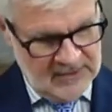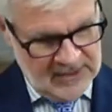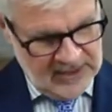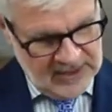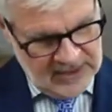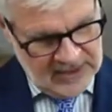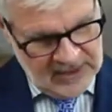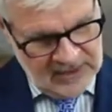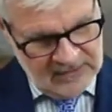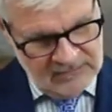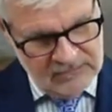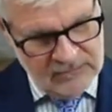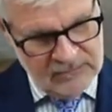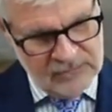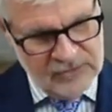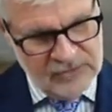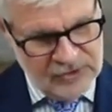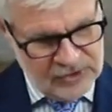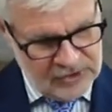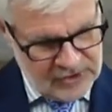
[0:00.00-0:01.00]
And
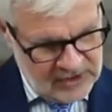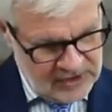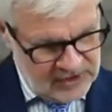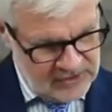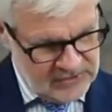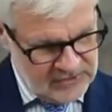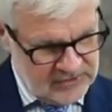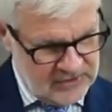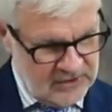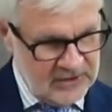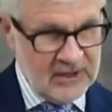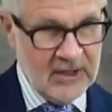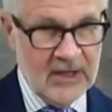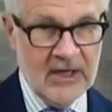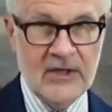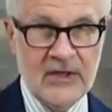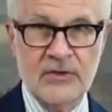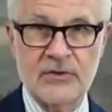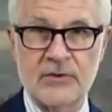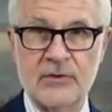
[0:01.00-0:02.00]
just in
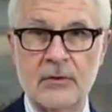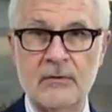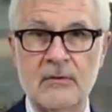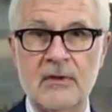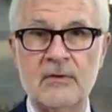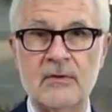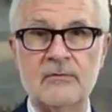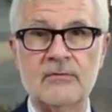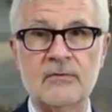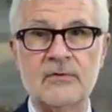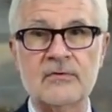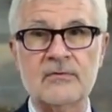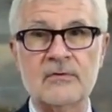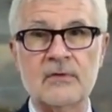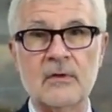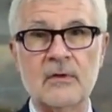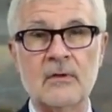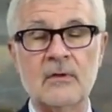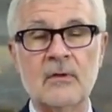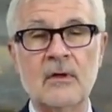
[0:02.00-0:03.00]
case you're
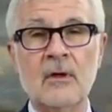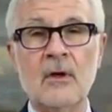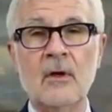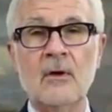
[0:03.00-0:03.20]
interested,